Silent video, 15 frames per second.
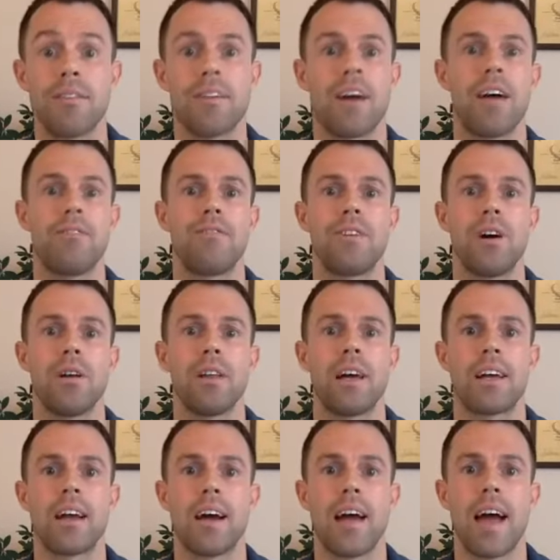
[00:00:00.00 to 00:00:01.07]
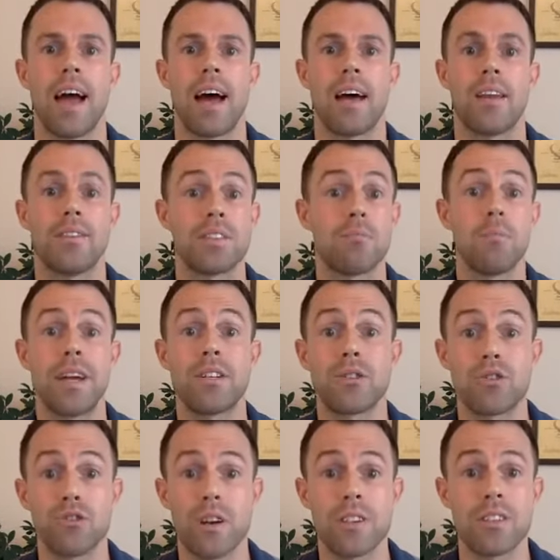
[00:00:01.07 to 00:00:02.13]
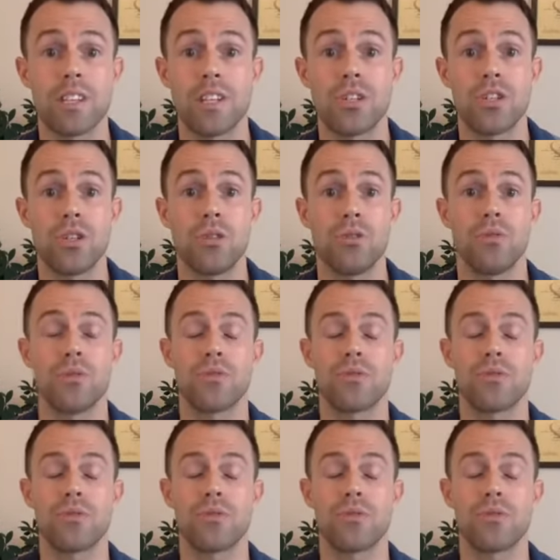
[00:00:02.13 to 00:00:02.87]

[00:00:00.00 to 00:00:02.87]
I felt like I had some major trust issues